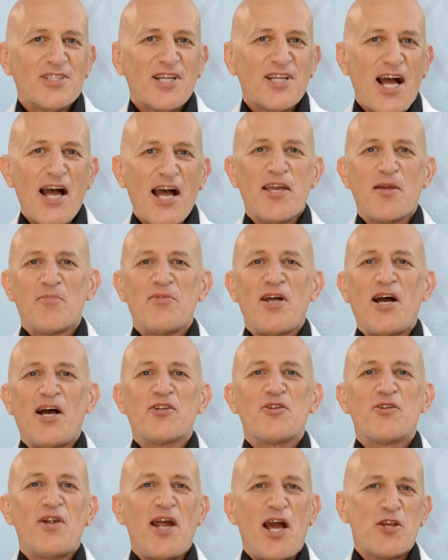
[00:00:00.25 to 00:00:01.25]
I am
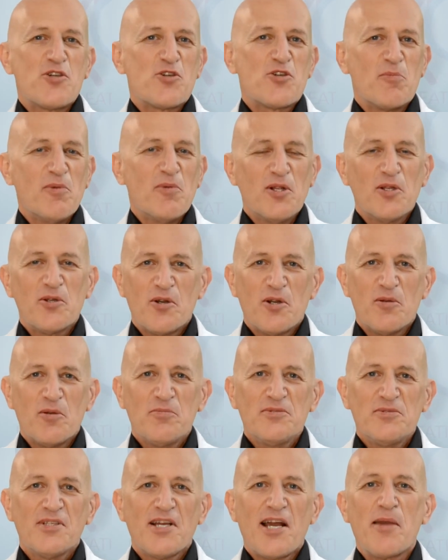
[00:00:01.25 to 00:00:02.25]
Dr. Asher Milgrom.
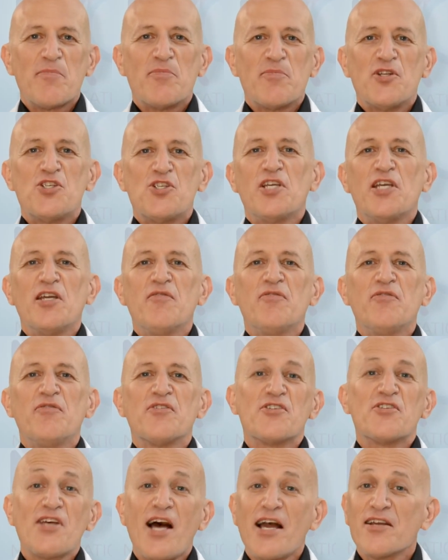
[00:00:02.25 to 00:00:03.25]
I am the Chief
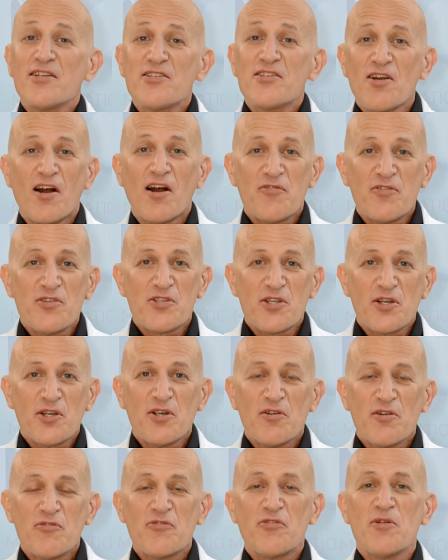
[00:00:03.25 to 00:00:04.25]
Science
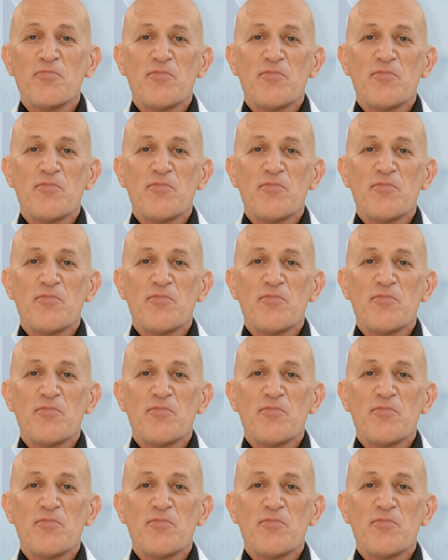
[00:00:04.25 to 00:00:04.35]
Officer for